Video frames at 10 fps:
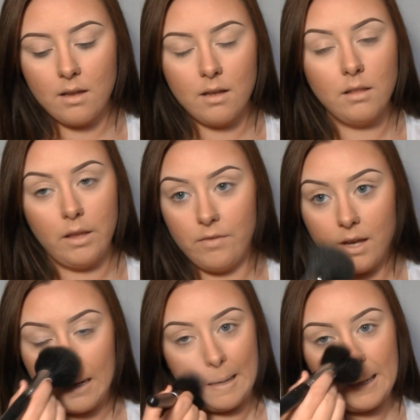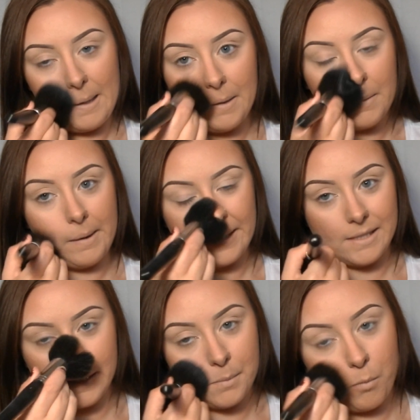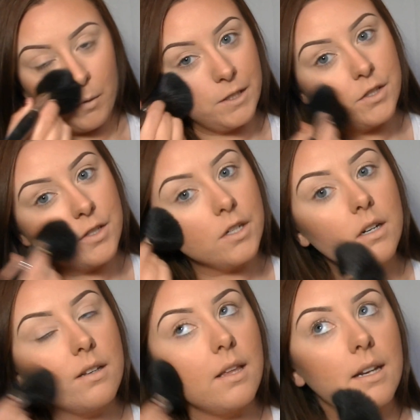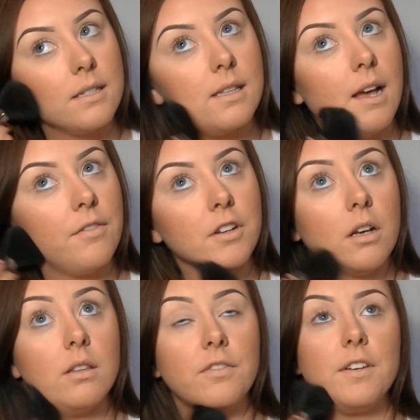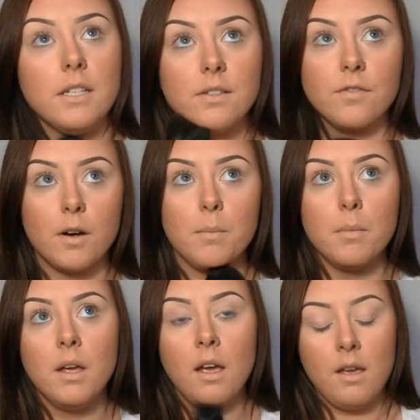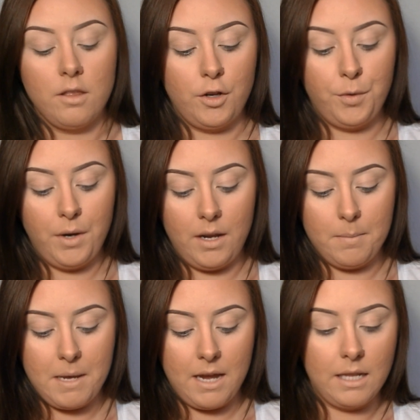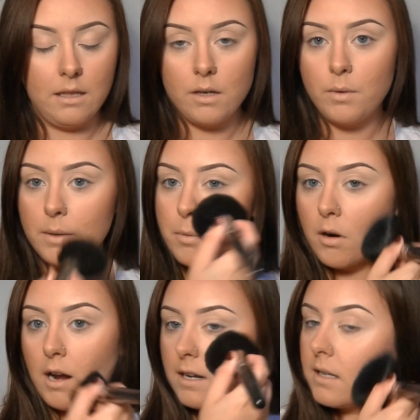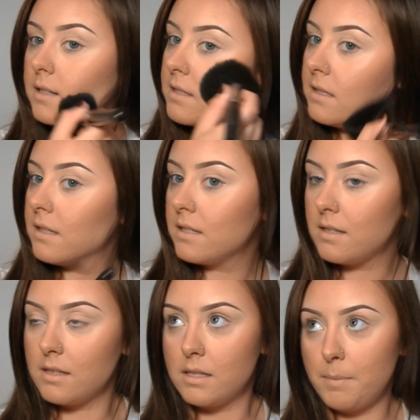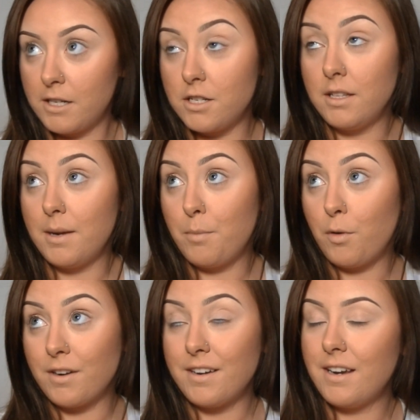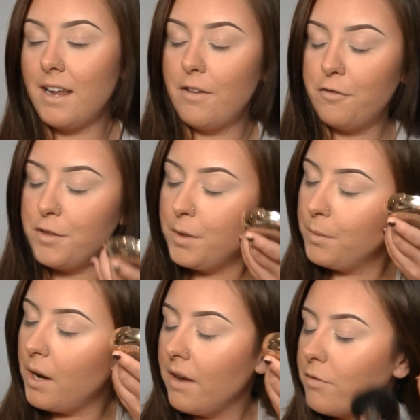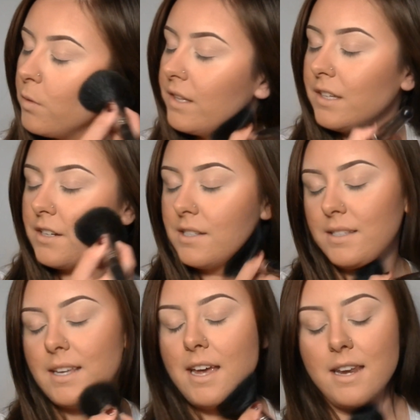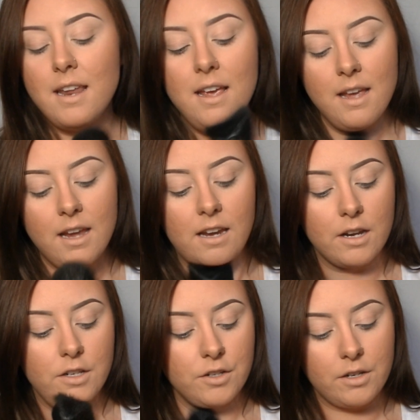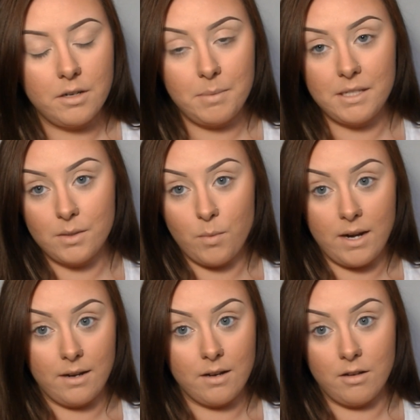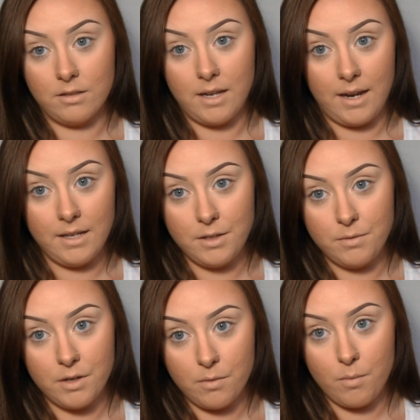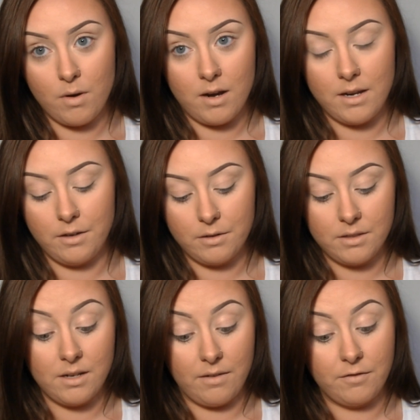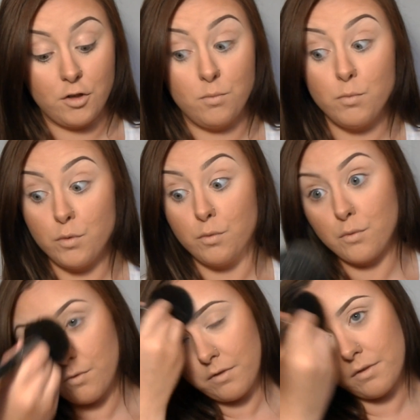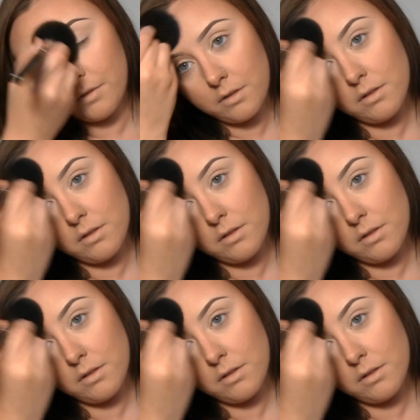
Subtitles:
alleviate any excess moisture that is left on the face from the cream and liquid products. And this is especially important if you have oilier skin and you're going to be sweating all night. You don't want your stuff to move.